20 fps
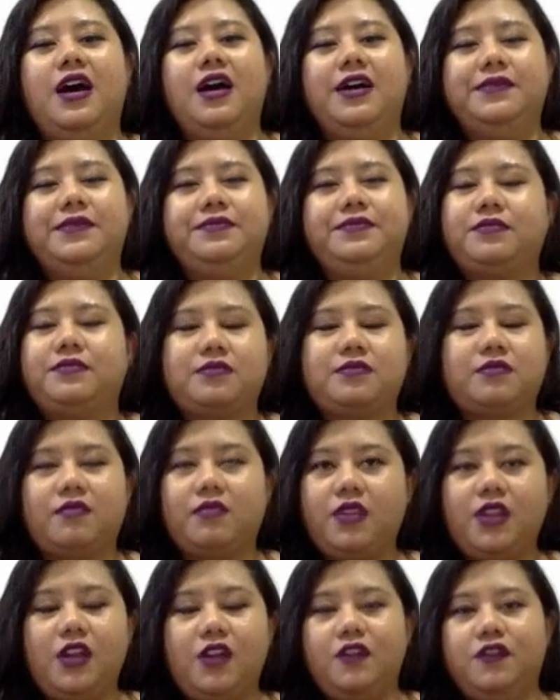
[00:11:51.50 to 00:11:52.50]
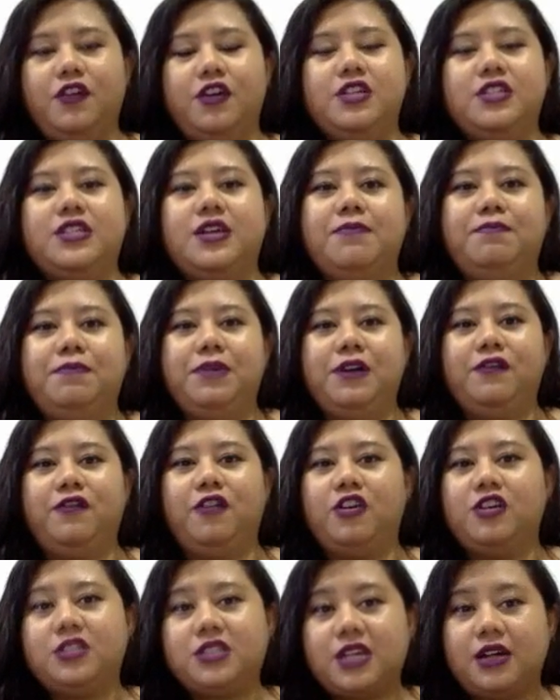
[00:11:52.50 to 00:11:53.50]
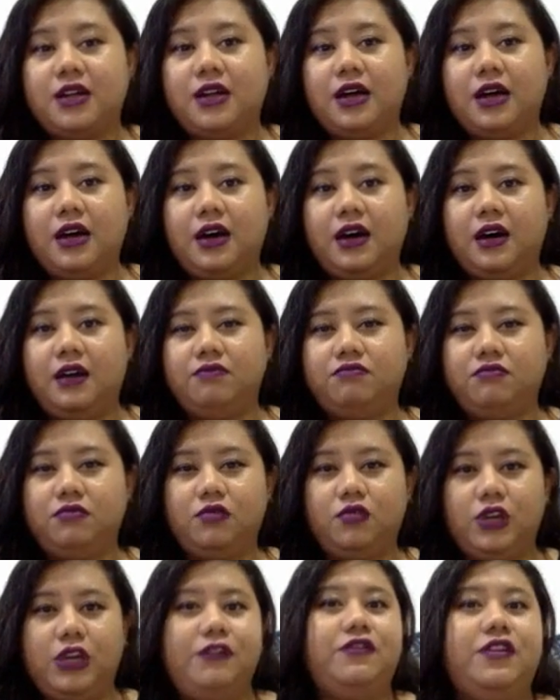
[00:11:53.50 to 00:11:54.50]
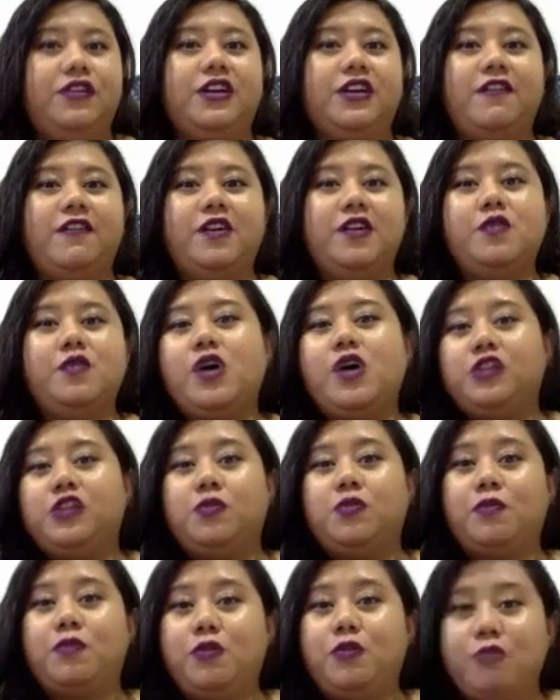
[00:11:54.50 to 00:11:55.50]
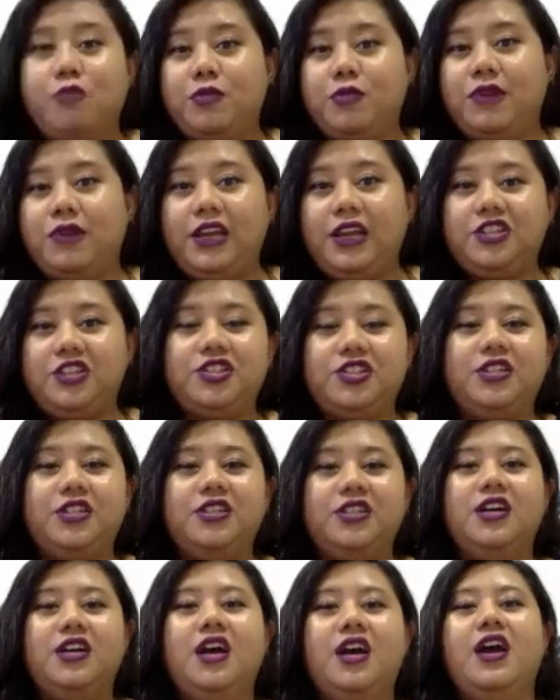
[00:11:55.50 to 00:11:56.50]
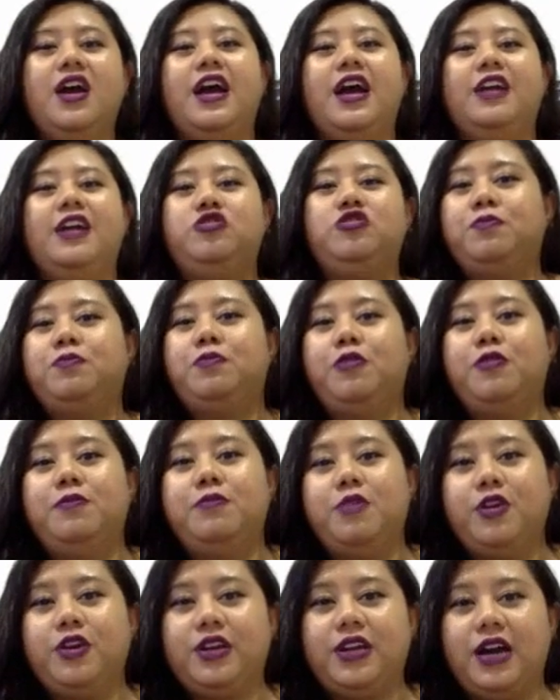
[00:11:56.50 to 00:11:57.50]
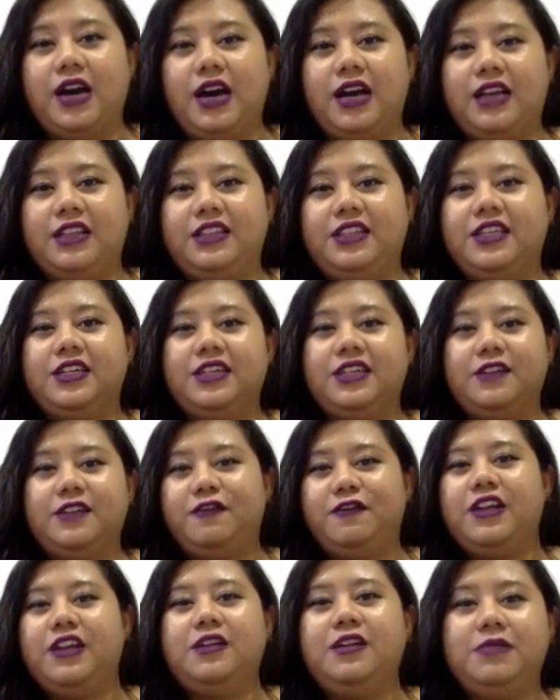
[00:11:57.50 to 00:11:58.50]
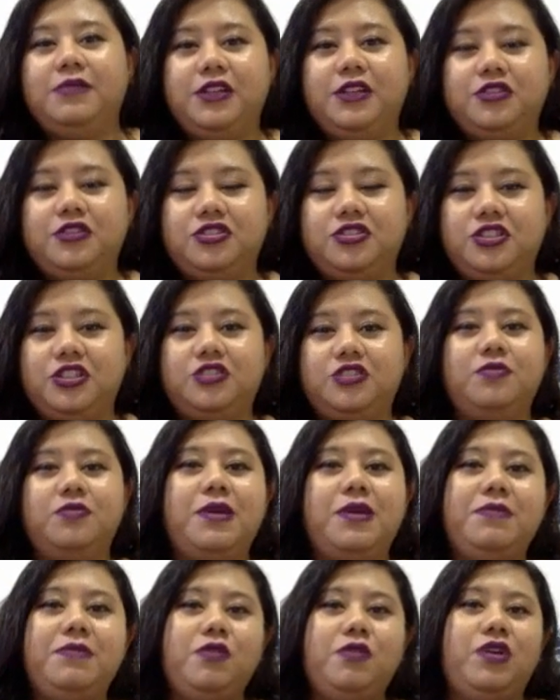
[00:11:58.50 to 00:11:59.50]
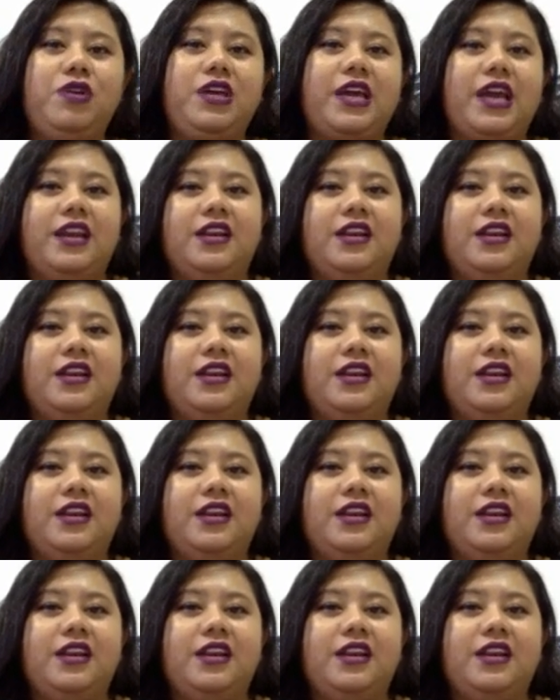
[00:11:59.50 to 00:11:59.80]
For example, if the government want to promote Malaysia and to promote the film industry, so maybe we